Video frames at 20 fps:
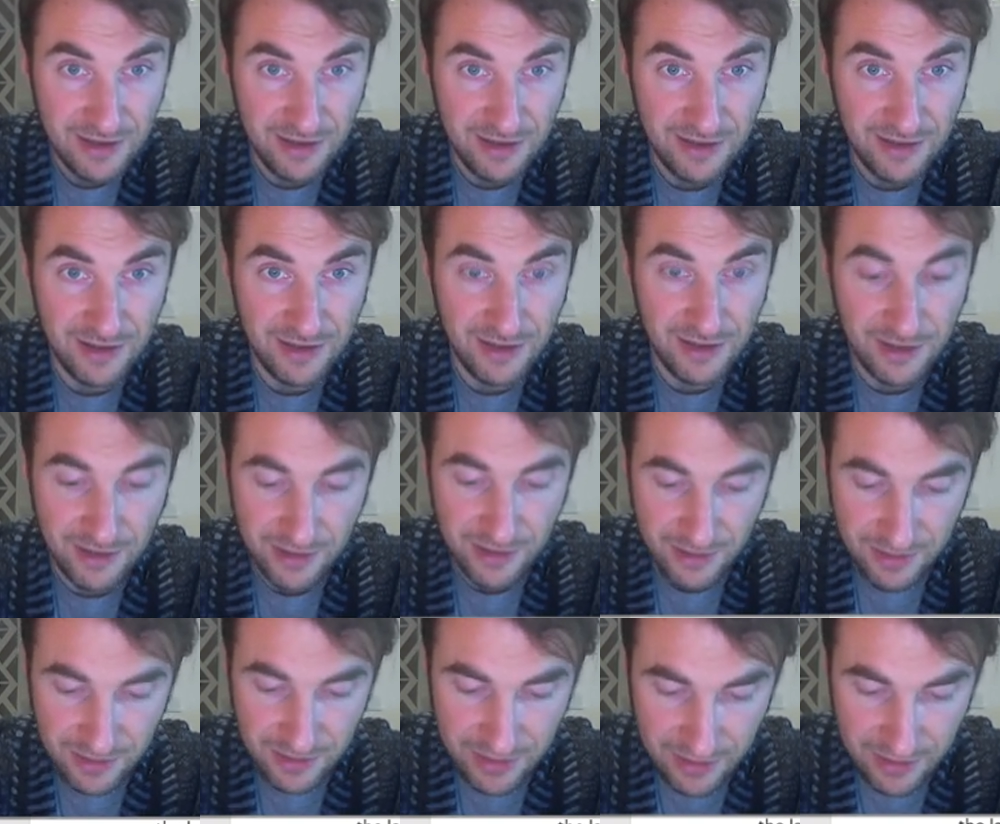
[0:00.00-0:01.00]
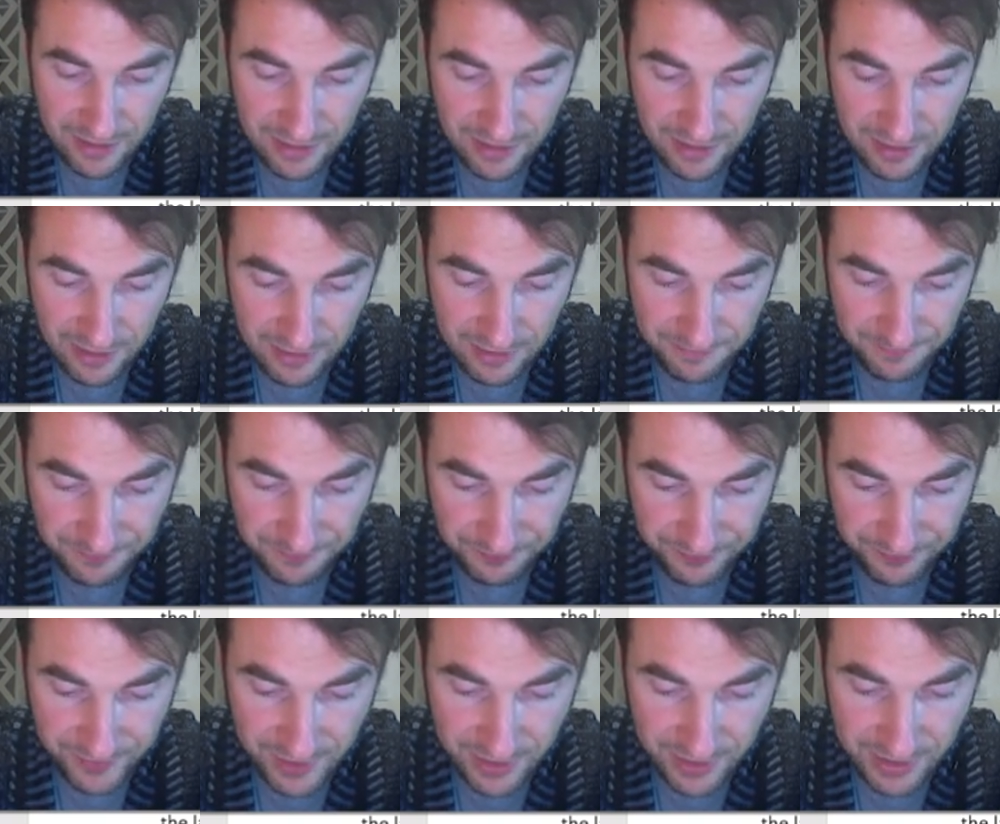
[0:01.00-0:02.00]

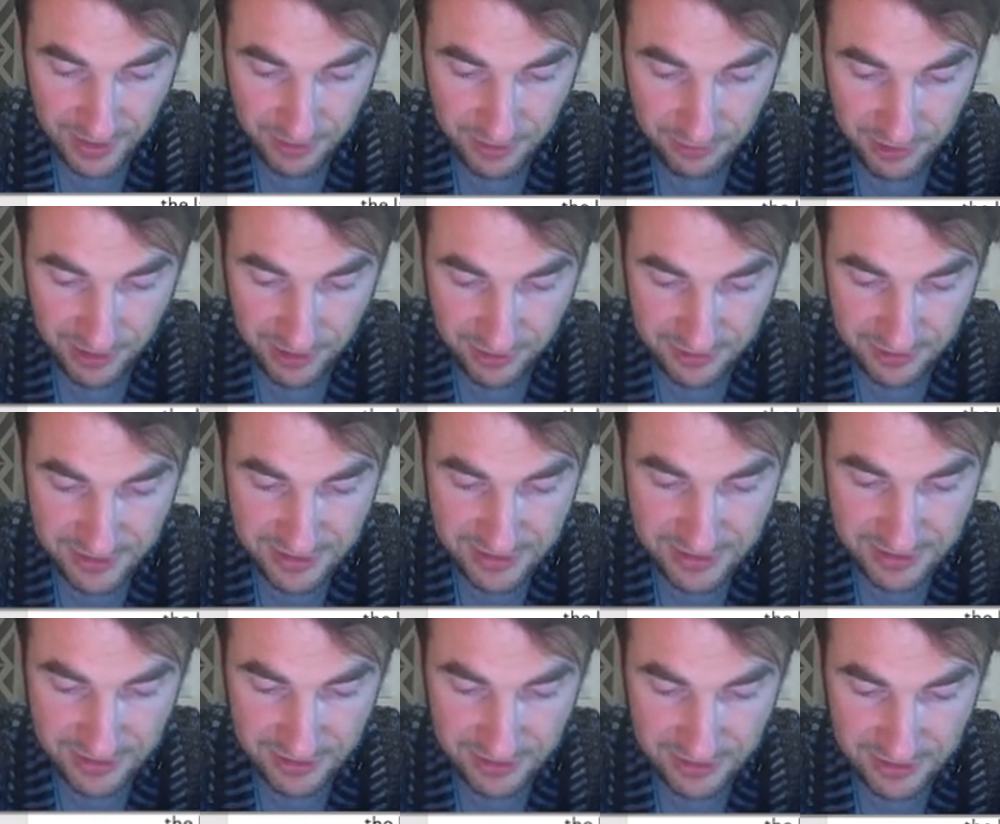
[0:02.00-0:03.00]
Okay, what else?